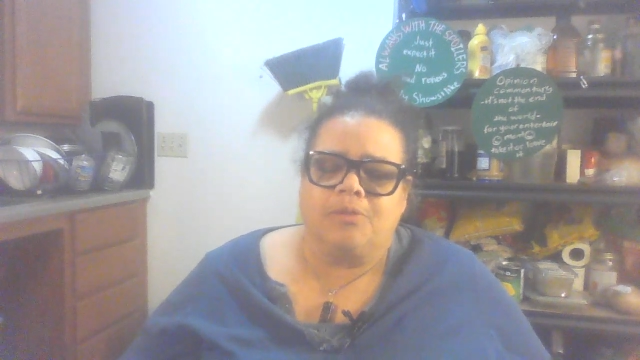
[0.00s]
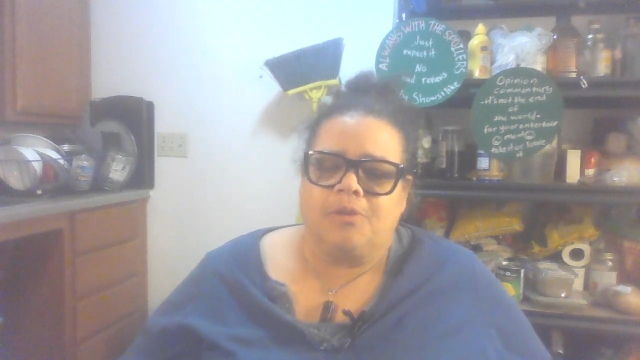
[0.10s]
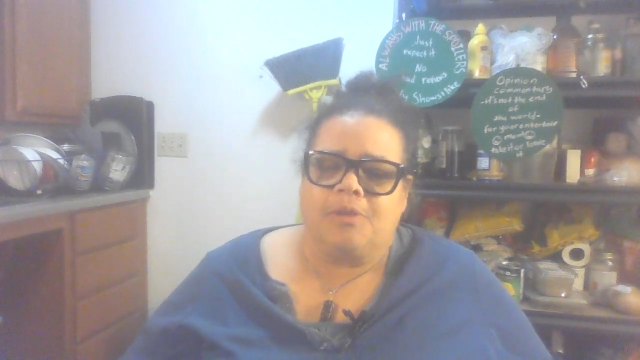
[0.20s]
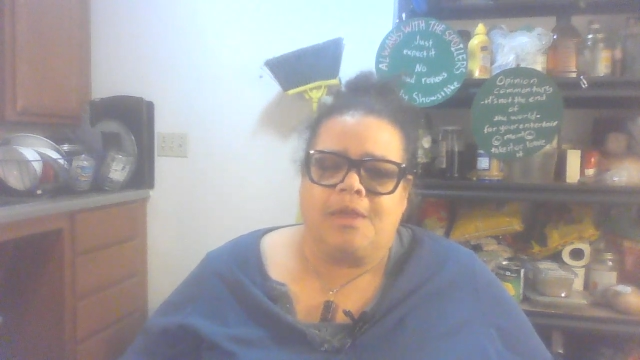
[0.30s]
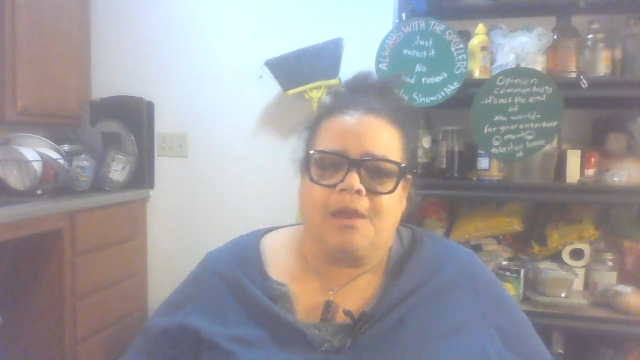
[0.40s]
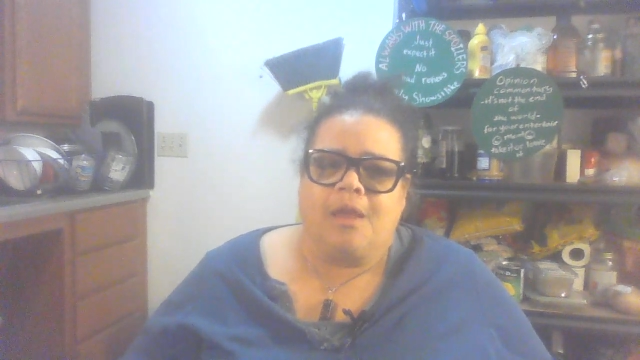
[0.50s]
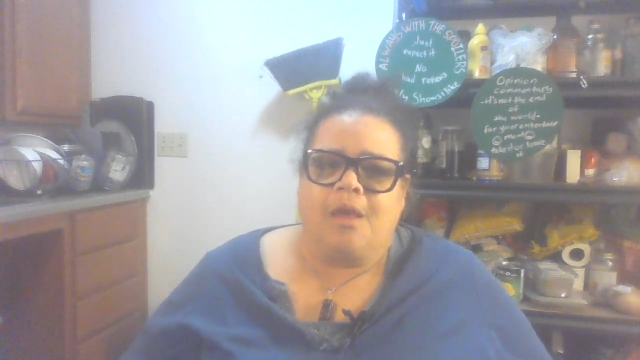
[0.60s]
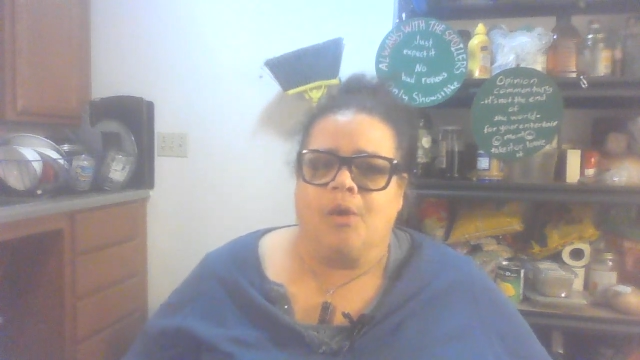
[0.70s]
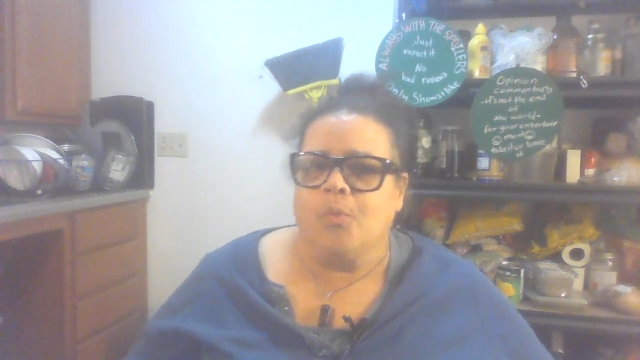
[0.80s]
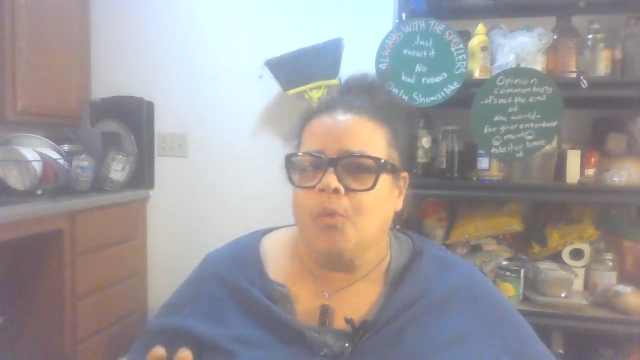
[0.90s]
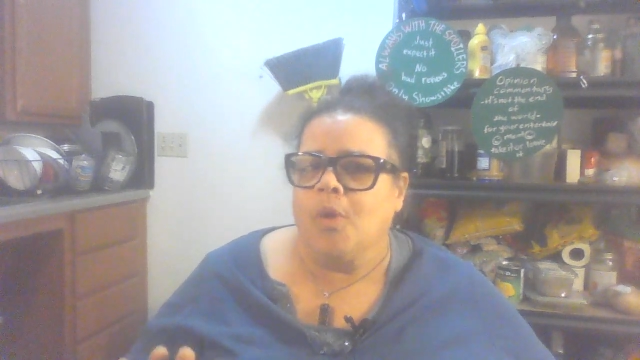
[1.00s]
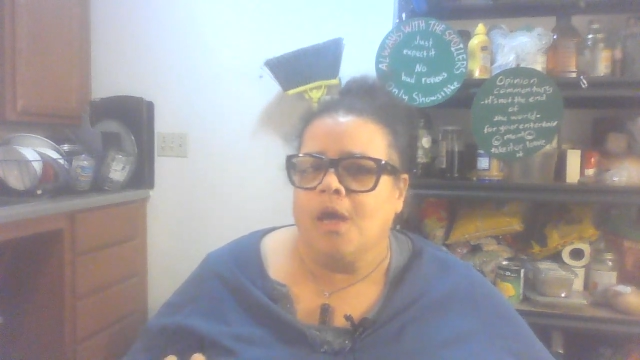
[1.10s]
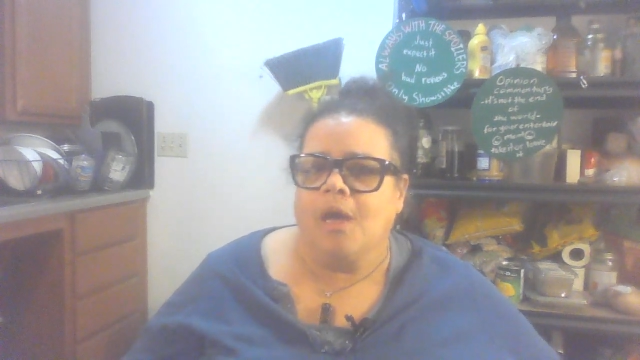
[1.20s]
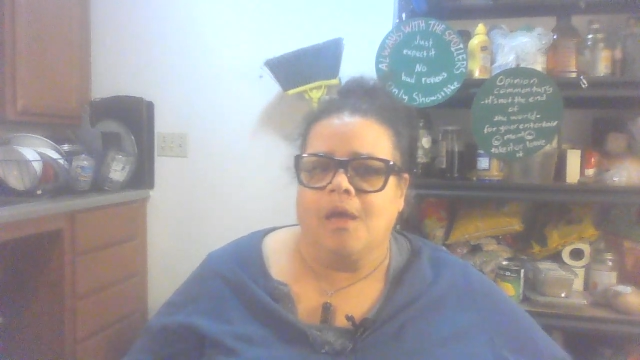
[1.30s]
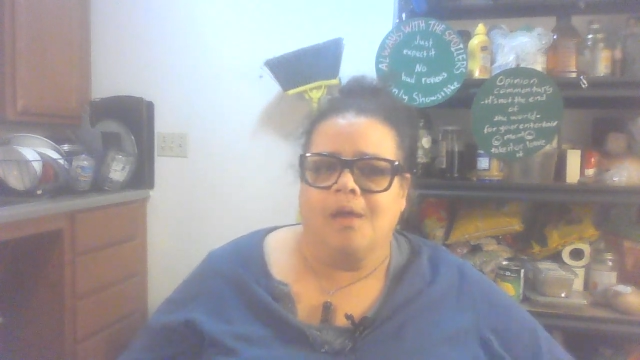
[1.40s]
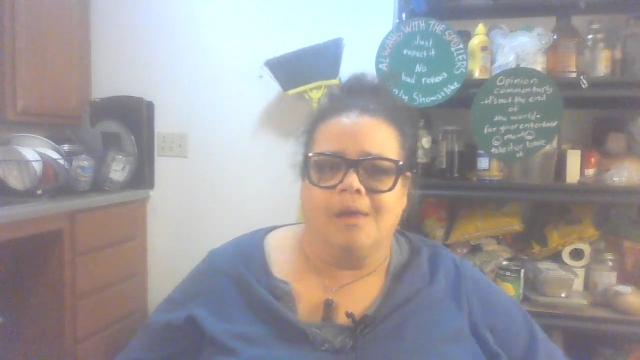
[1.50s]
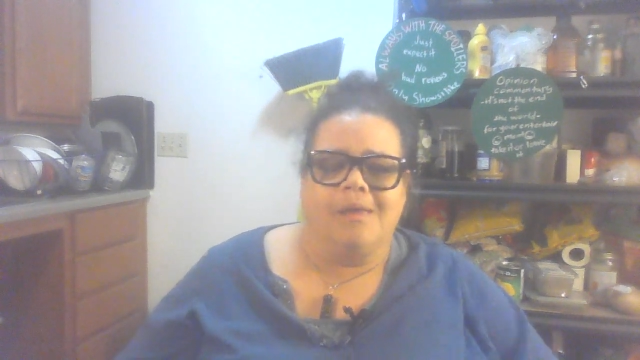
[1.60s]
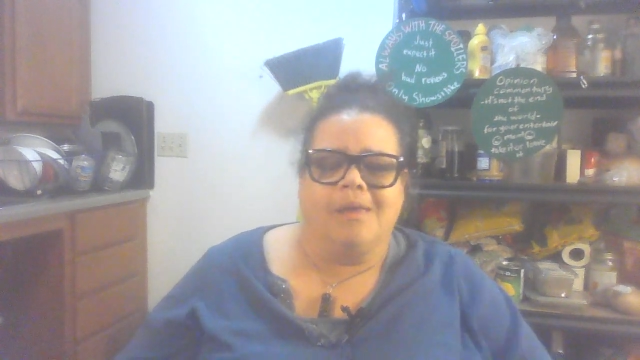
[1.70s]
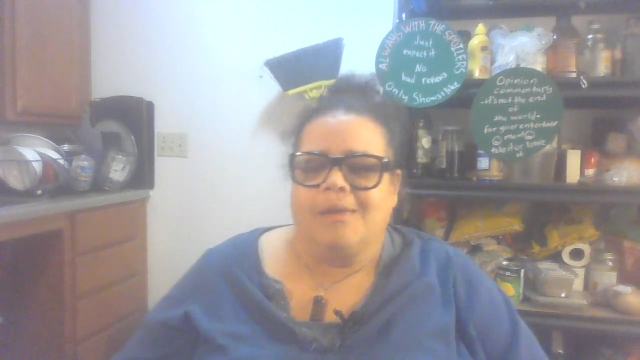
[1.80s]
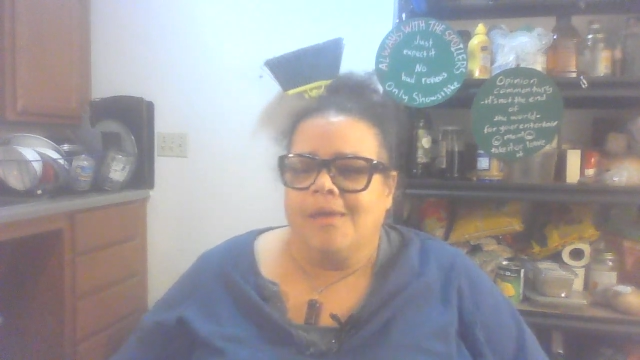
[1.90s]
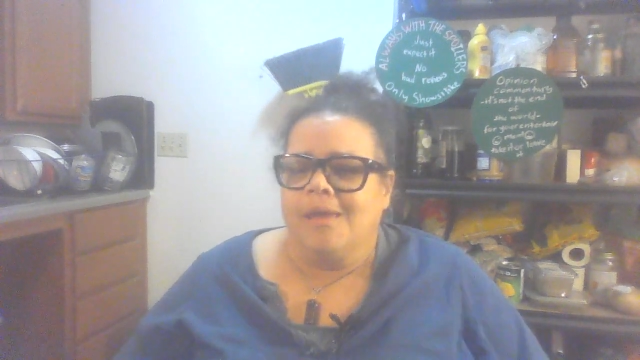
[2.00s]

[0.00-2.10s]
to get a what uh,